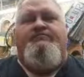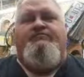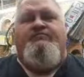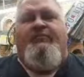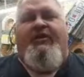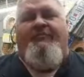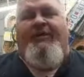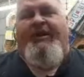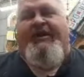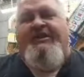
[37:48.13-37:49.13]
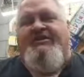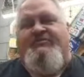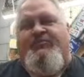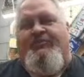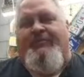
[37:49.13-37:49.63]
And Mike, I just
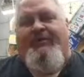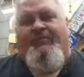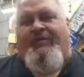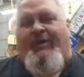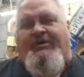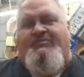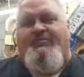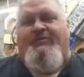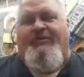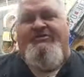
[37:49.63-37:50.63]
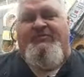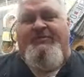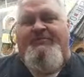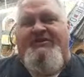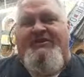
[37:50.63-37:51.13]
put my sweet
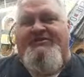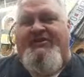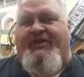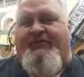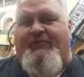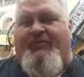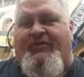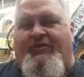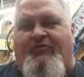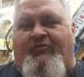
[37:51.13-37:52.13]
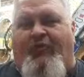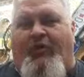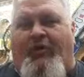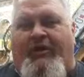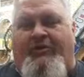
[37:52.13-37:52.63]
potatoes in the oven with a little foil
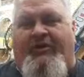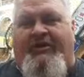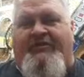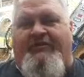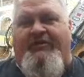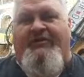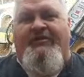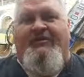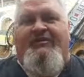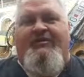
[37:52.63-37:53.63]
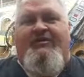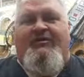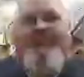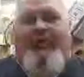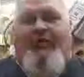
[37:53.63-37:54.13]
underneath of it.
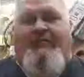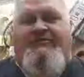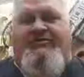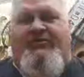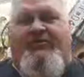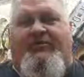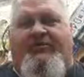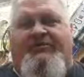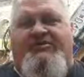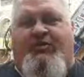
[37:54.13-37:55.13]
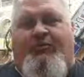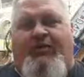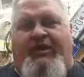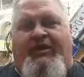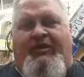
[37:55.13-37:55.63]
Poke them so they'll bleed a
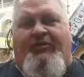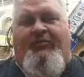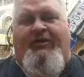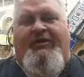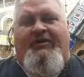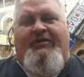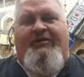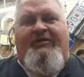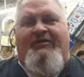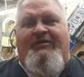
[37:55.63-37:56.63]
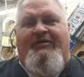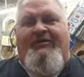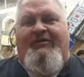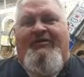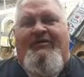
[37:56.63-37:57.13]
little bit, and
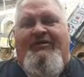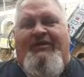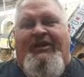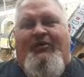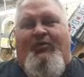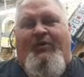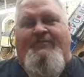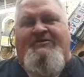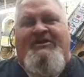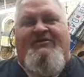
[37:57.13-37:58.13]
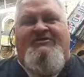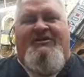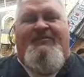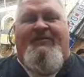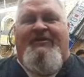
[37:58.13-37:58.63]
let her rip tater chip,
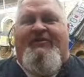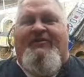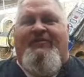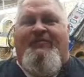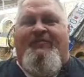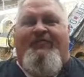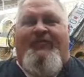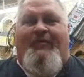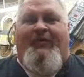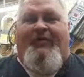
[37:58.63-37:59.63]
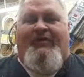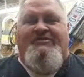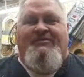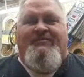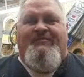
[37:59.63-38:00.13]
and they're flipping awesome.